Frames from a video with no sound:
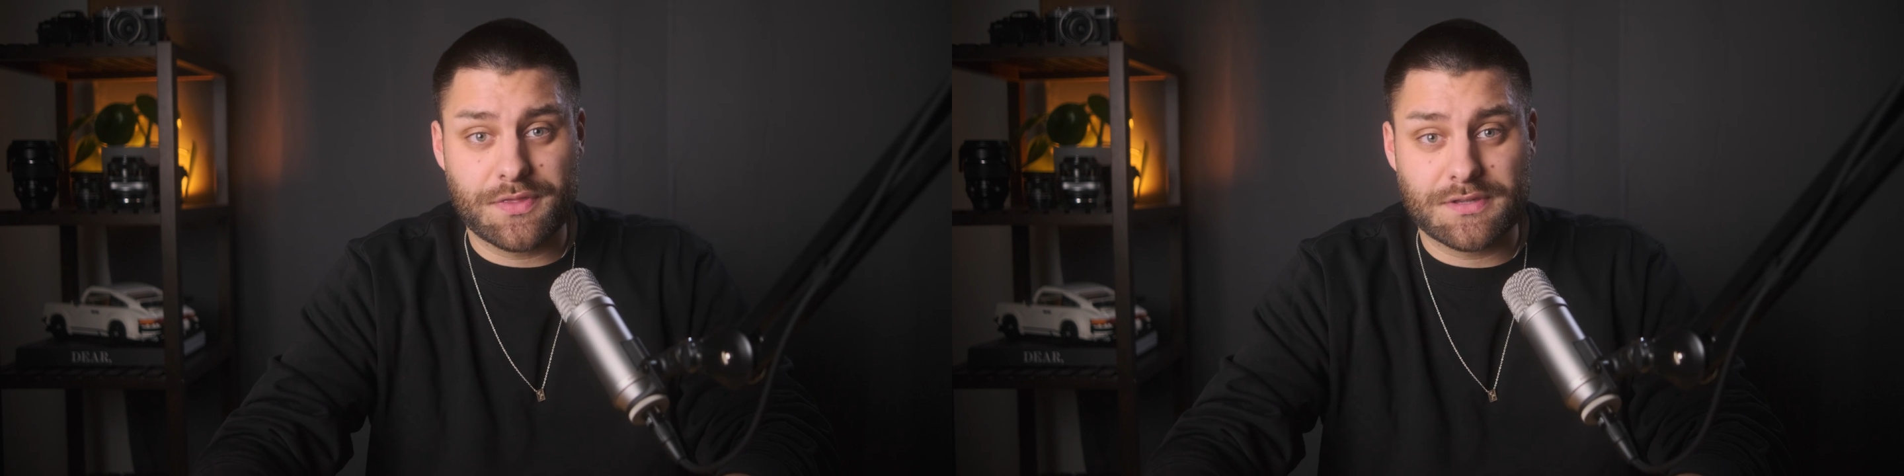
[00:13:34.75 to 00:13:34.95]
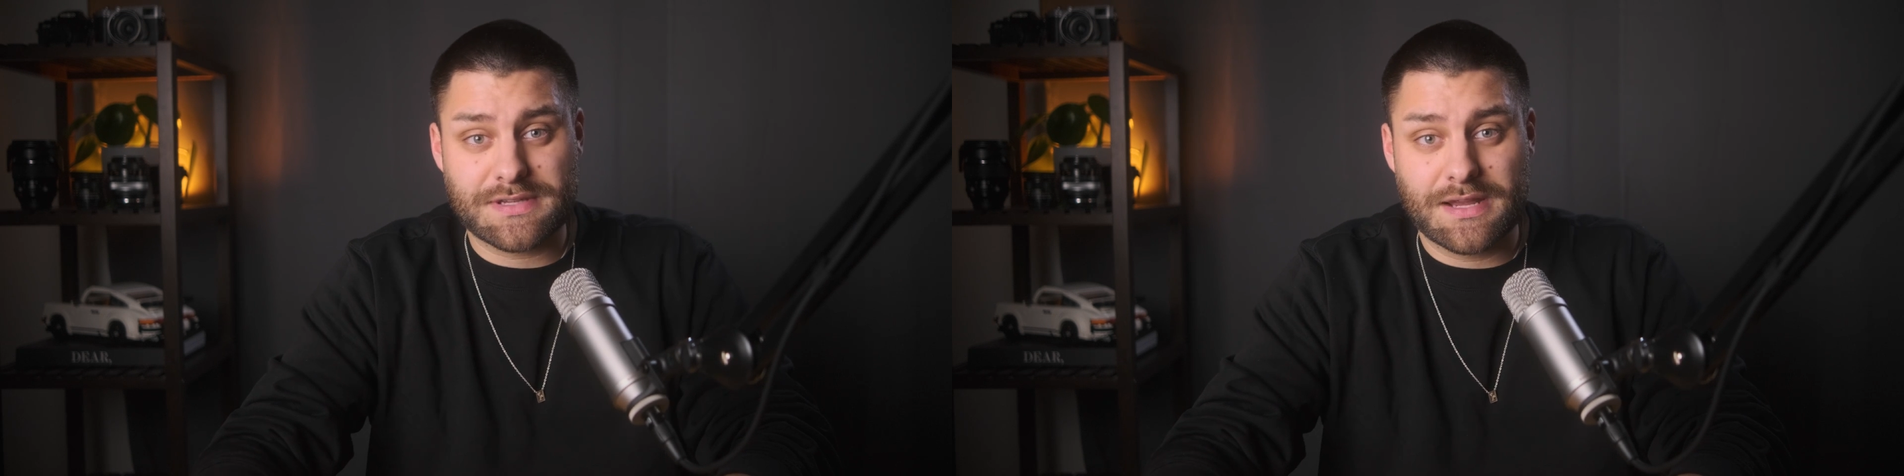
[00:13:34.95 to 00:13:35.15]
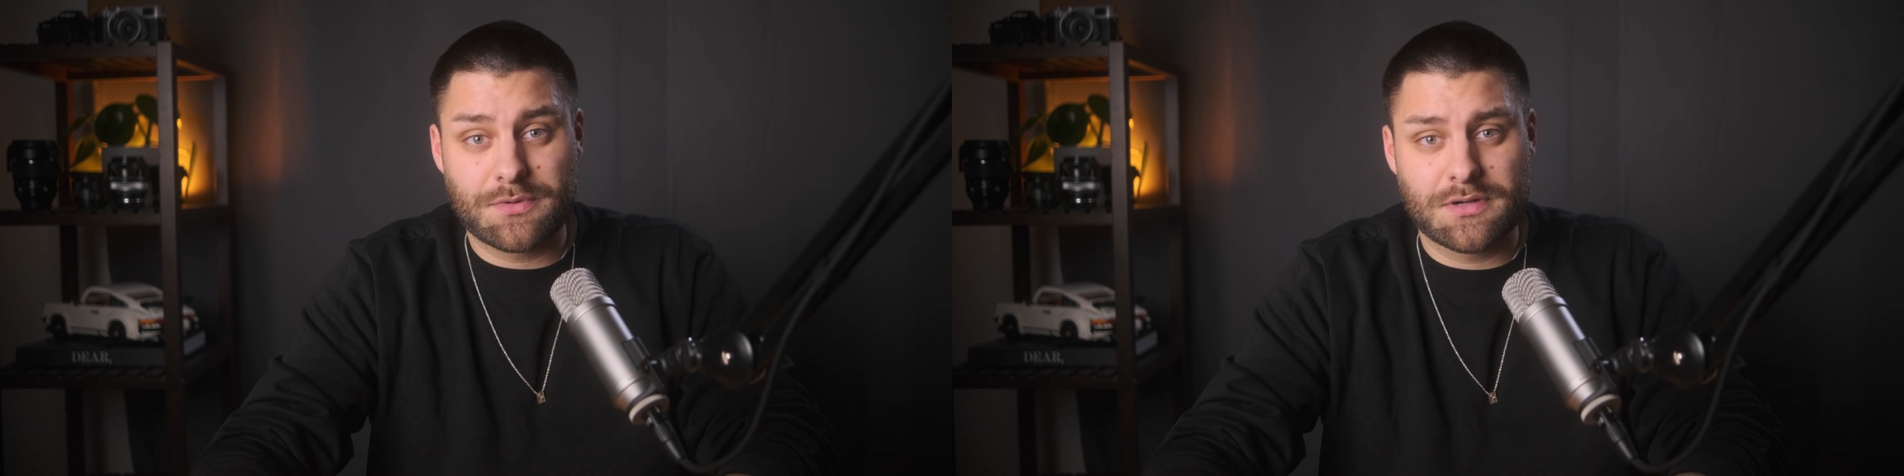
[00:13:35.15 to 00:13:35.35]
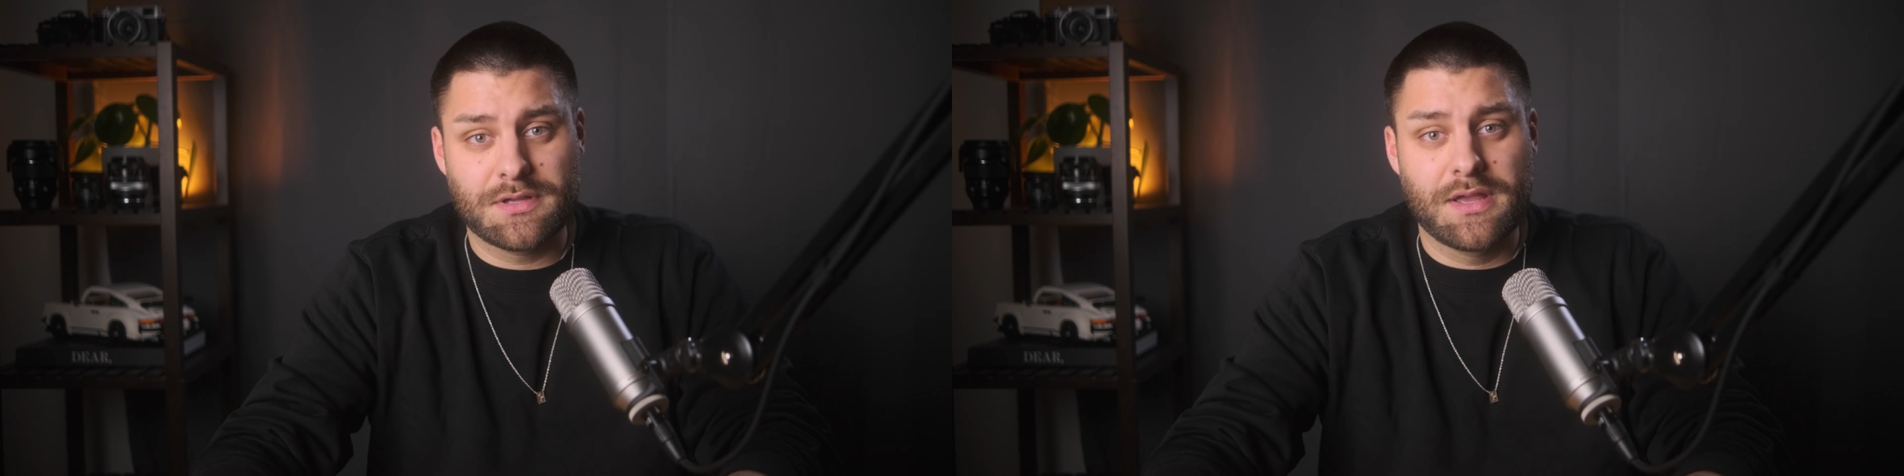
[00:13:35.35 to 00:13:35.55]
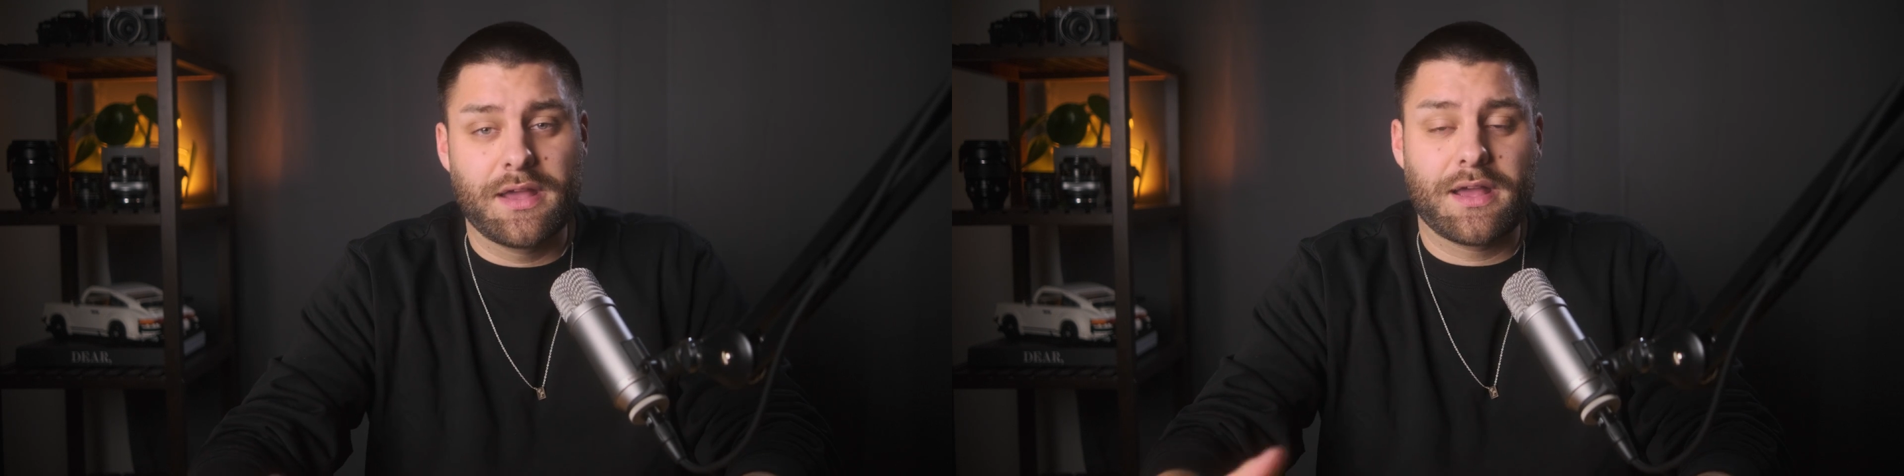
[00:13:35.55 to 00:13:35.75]
with this
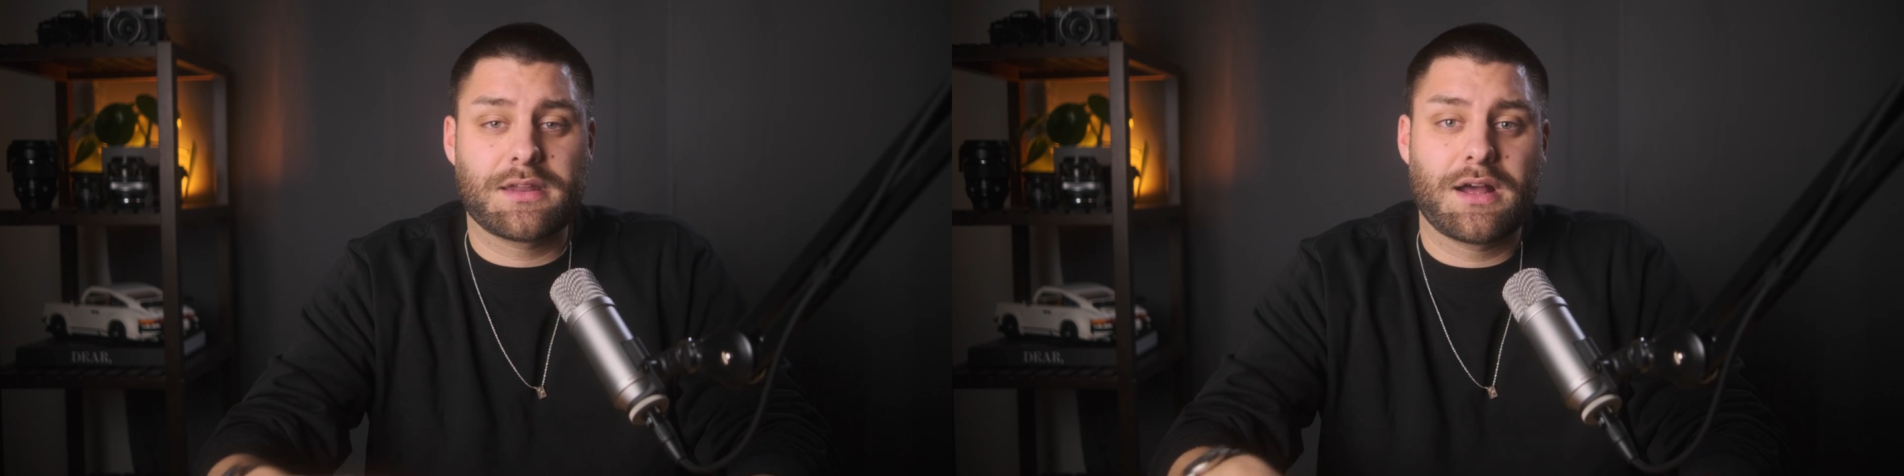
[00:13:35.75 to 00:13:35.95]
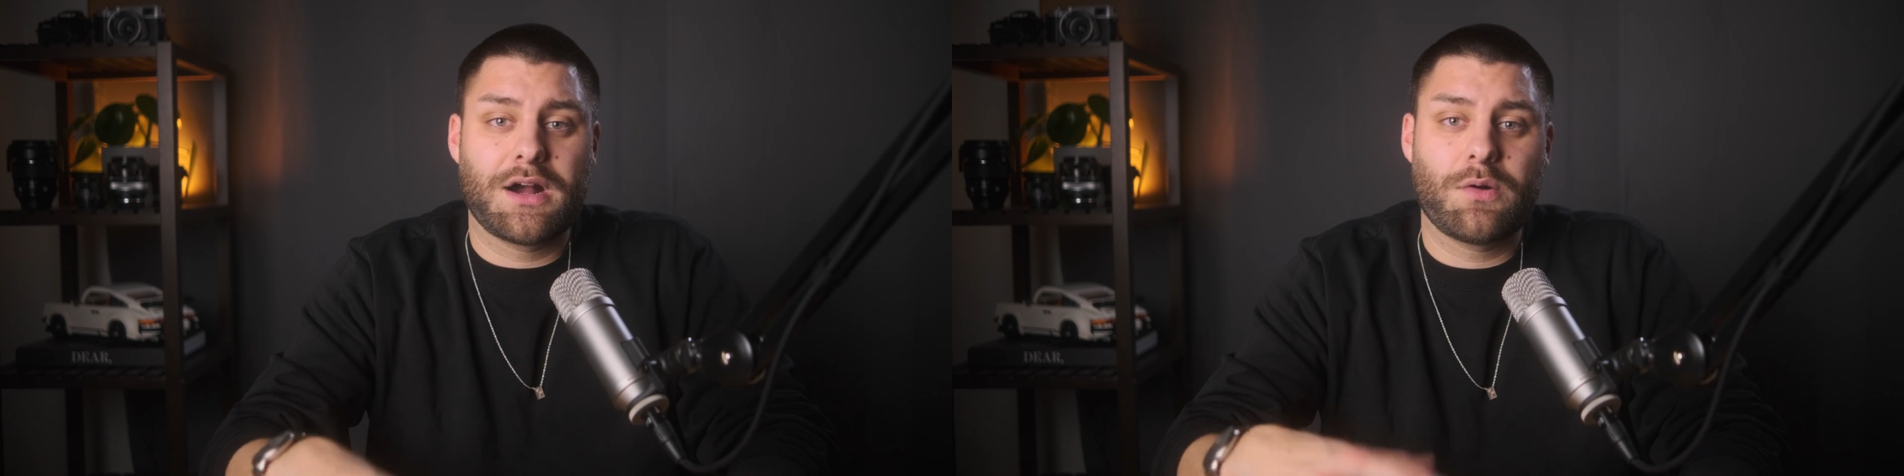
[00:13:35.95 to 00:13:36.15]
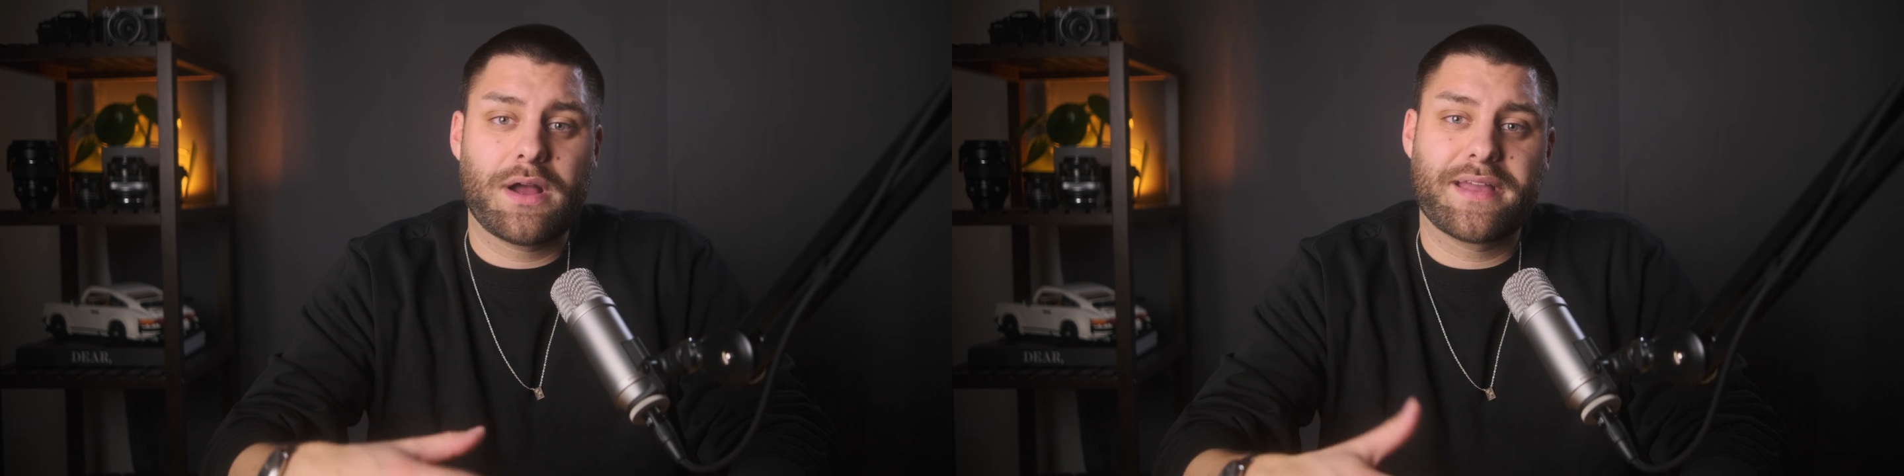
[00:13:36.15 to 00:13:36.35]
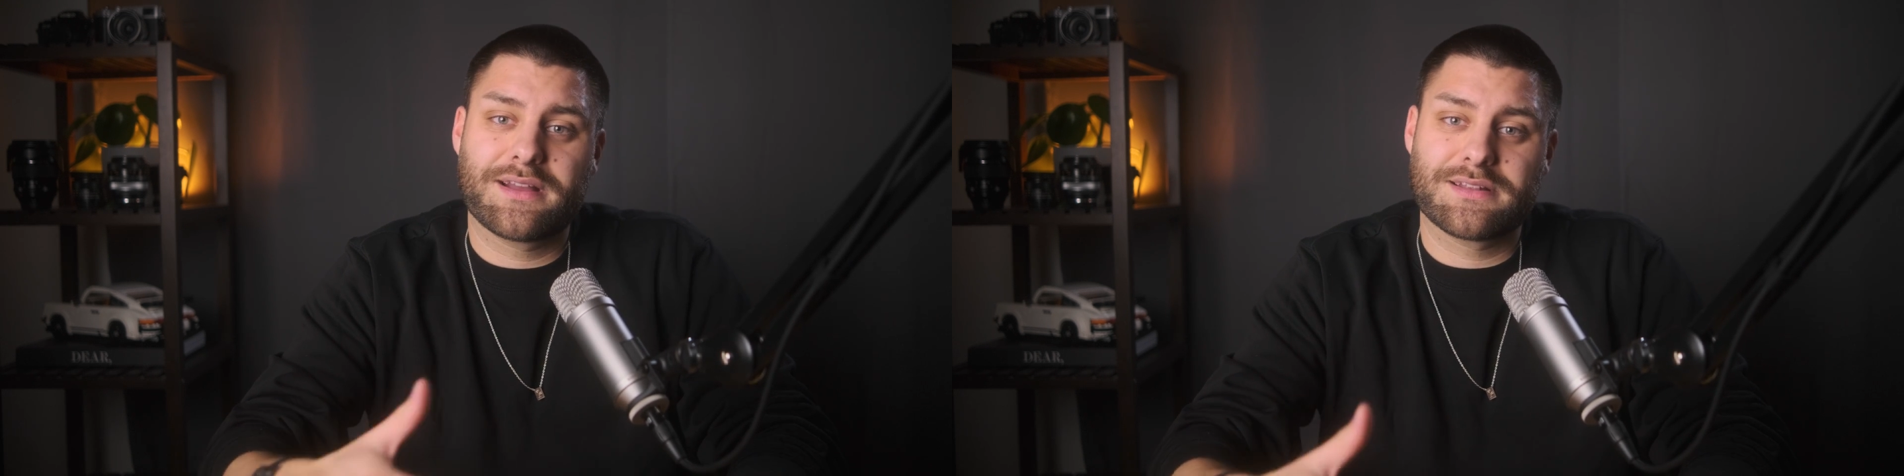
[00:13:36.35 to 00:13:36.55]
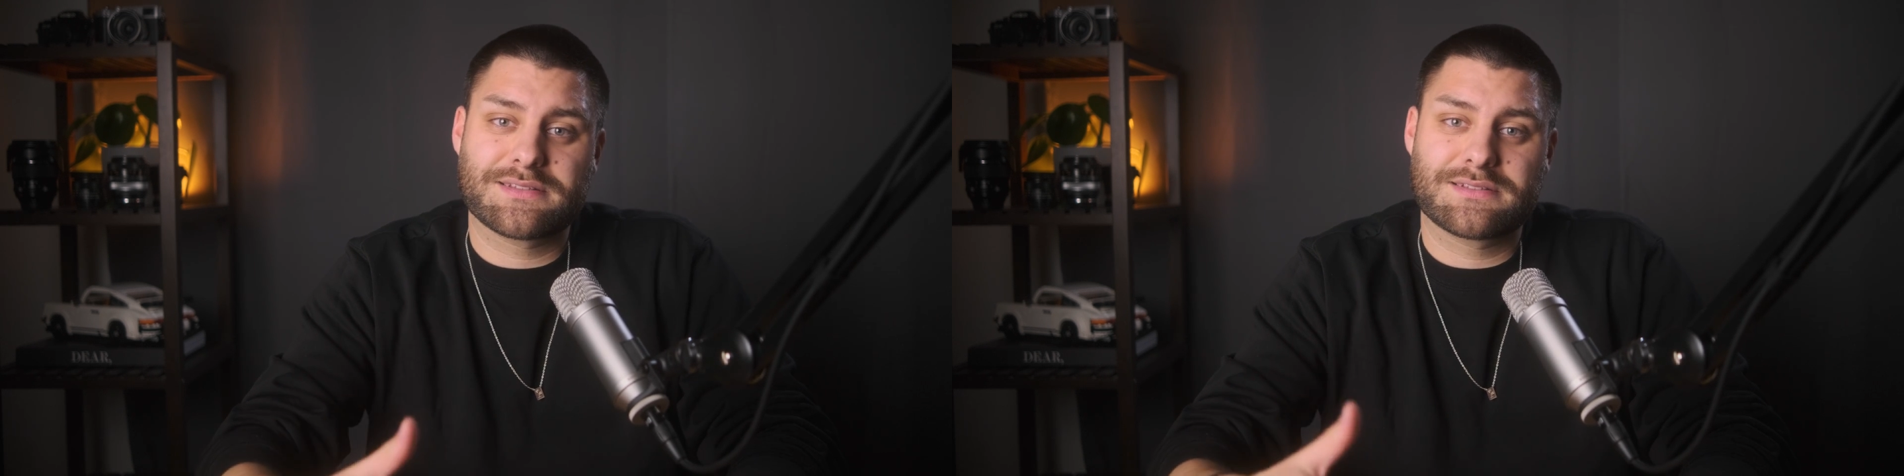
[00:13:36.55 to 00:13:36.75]
camera and how I
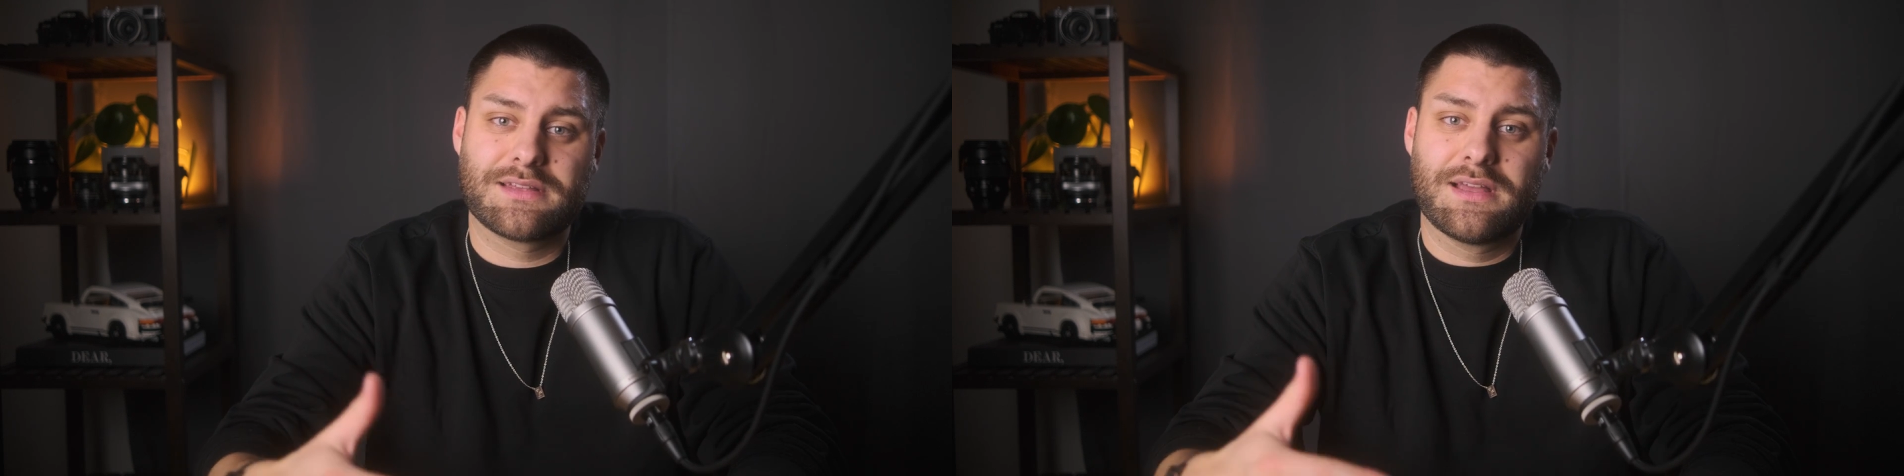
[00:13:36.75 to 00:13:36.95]
got